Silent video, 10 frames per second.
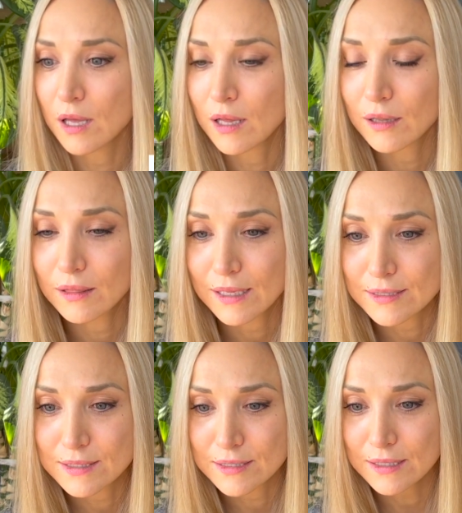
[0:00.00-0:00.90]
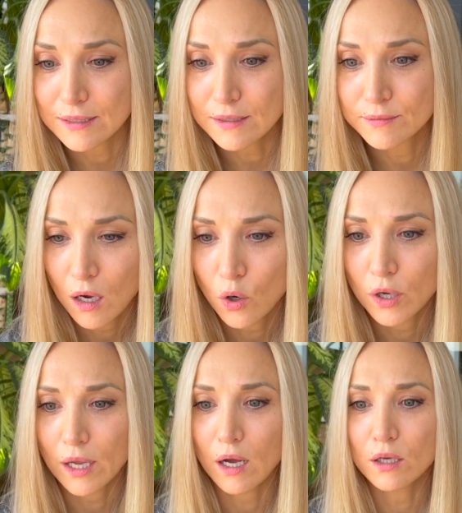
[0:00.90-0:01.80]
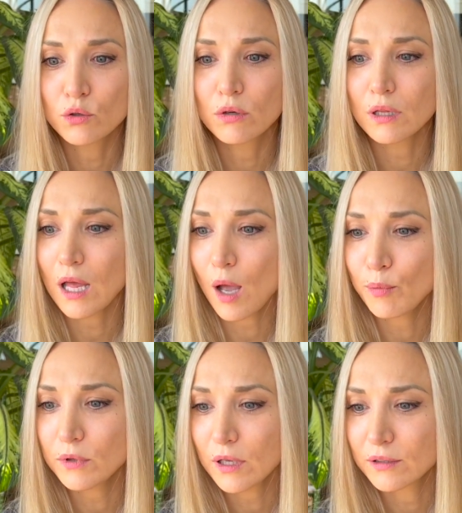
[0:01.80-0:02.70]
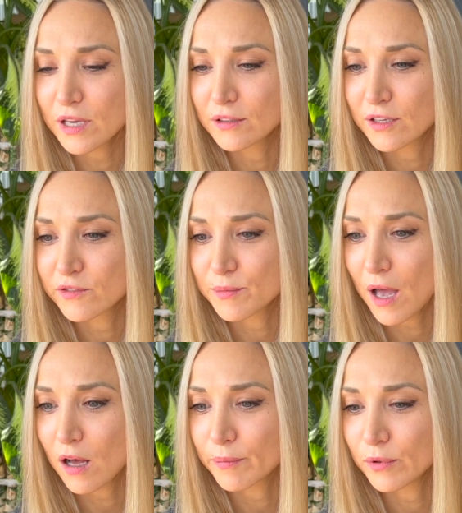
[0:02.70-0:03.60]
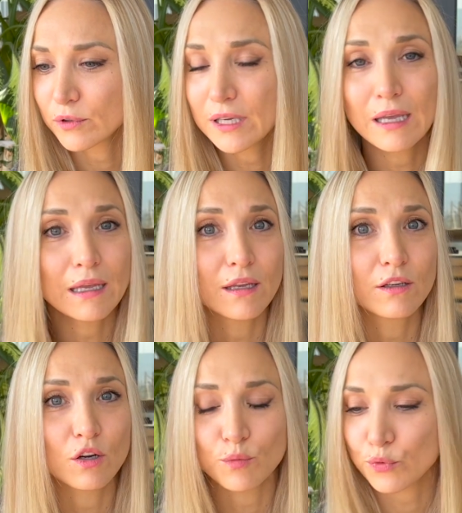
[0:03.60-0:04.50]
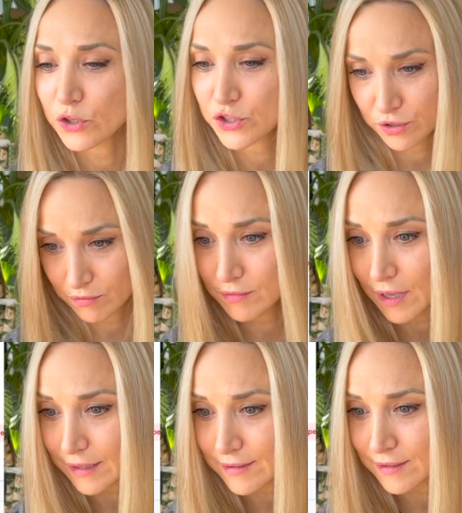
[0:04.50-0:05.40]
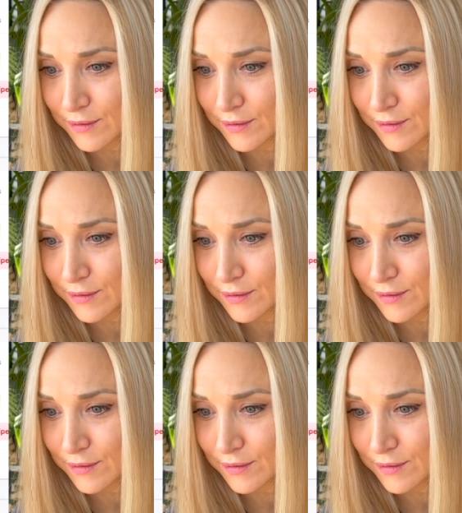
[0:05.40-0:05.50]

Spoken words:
Let's see. Okay, I Google apple and it gives me apple incorporation. Nice.